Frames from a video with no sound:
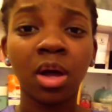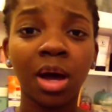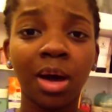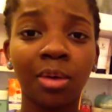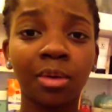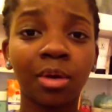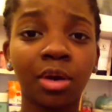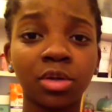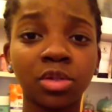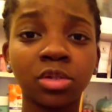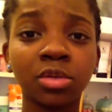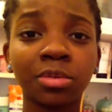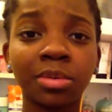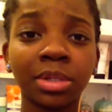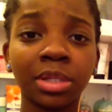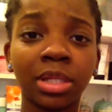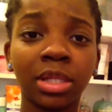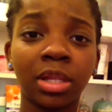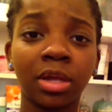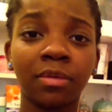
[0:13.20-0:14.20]
I would also
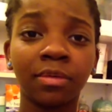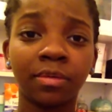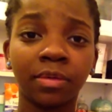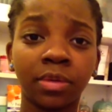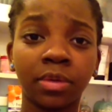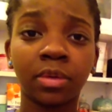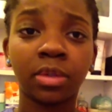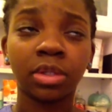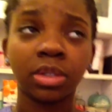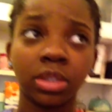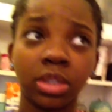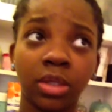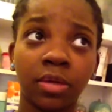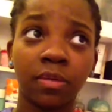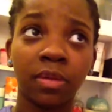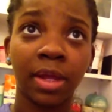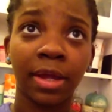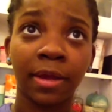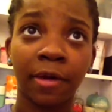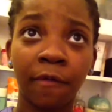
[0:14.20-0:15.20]
really love if you could leave
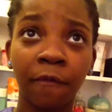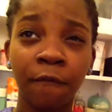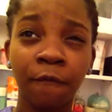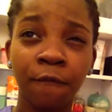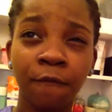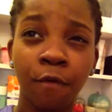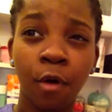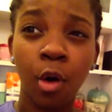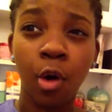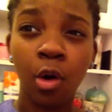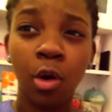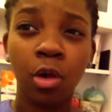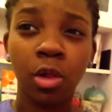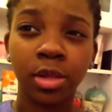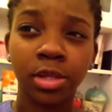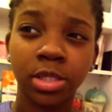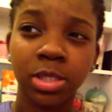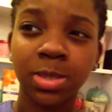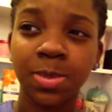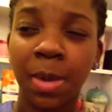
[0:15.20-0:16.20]
like fall
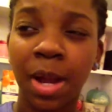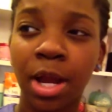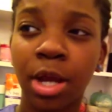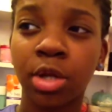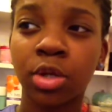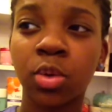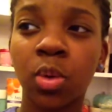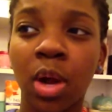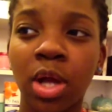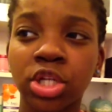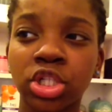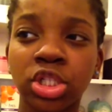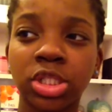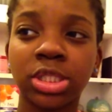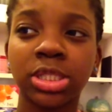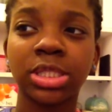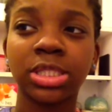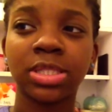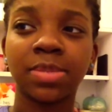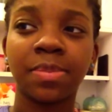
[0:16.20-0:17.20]
inspired
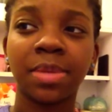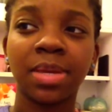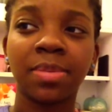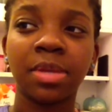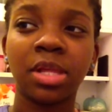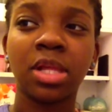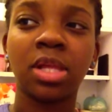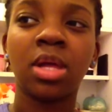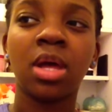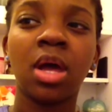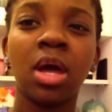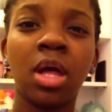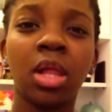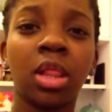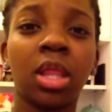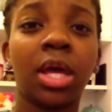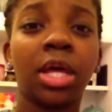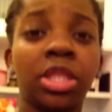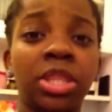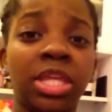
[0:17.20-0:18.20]
questions, maybe
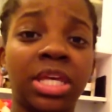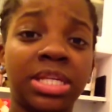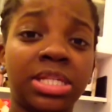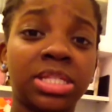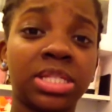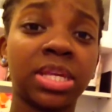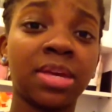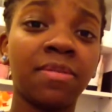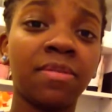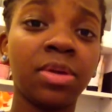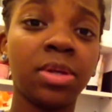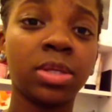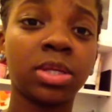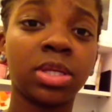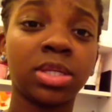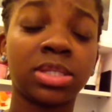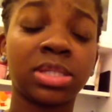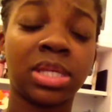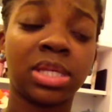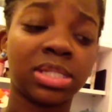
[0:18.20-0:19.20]
like Thanksgiving
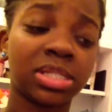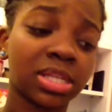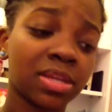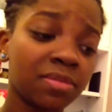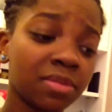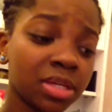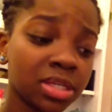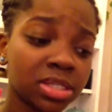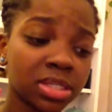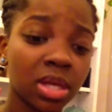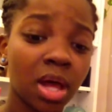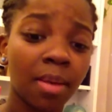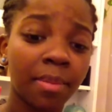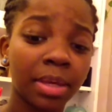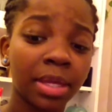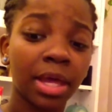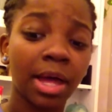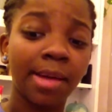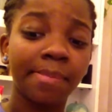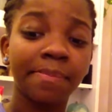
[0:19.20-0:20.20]
because Thanksgiving is
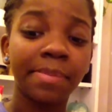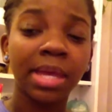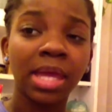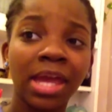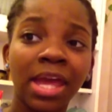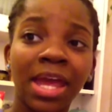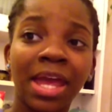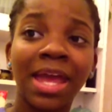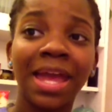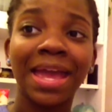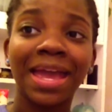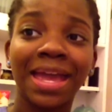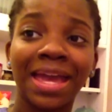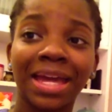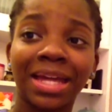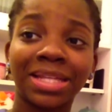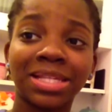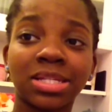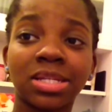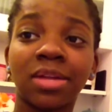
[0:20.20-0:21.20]
coming up
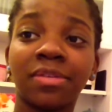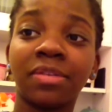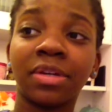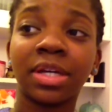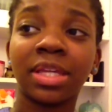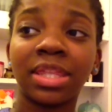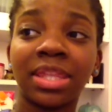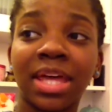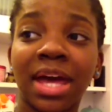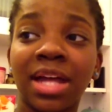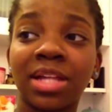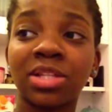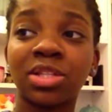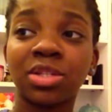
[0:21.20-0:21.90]
and stuff like that.